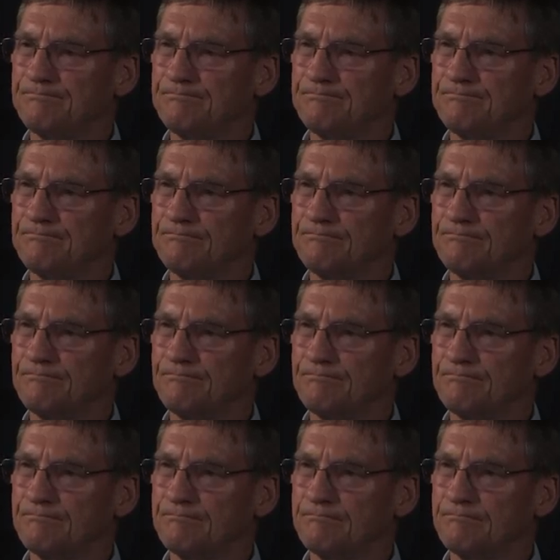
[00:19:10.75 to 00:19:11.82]
Uh, what
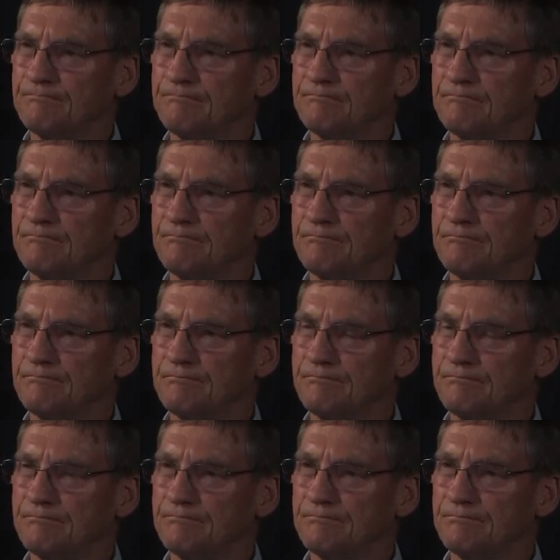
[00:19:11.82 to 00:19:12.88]
were your impressions
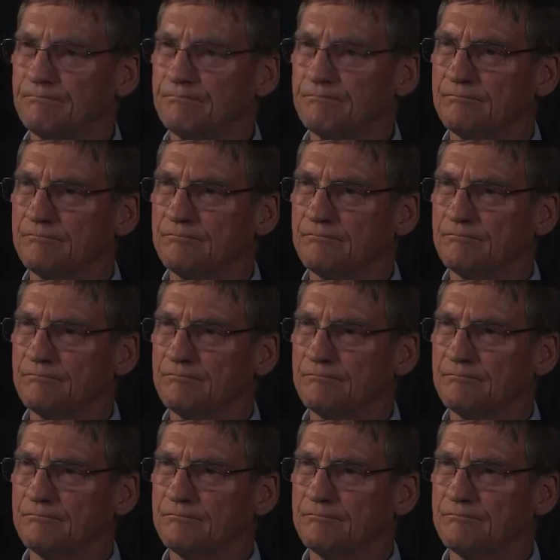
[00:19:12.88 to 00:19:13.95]
of the Vietnamese
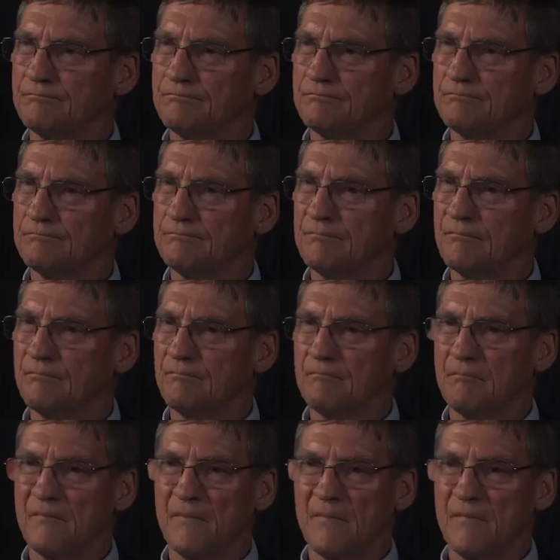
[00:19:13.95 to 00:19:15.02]
civilians,
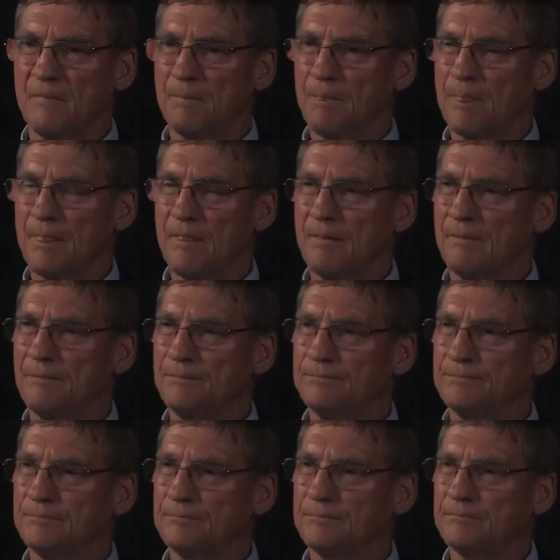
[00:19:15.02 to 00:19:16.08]
uh, if you had
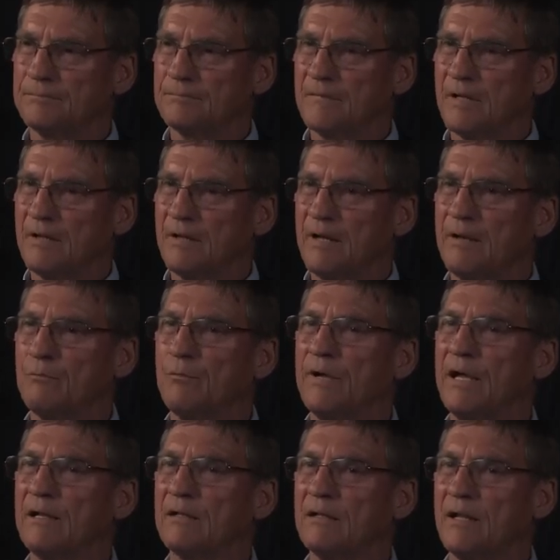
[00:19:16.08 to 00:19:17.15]
much contact with them?
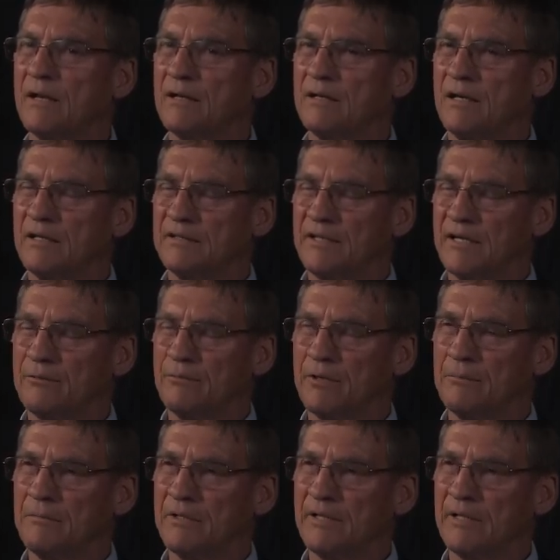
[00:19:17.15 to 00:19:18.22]
We had a lot of contact with
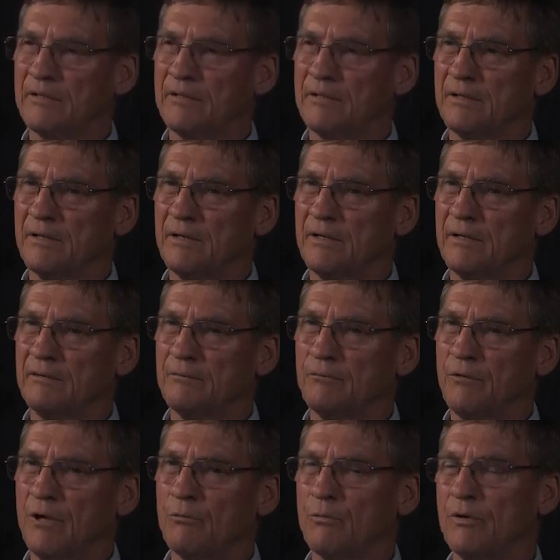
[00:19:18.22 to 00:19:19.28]
them on that uh,
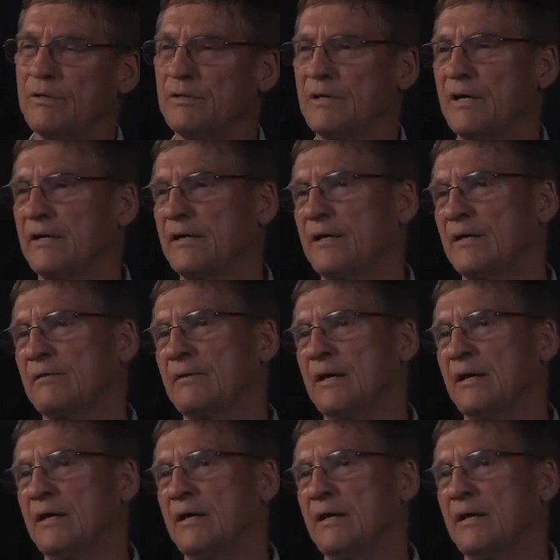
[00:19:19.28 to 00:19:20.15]
while we were in Tainan.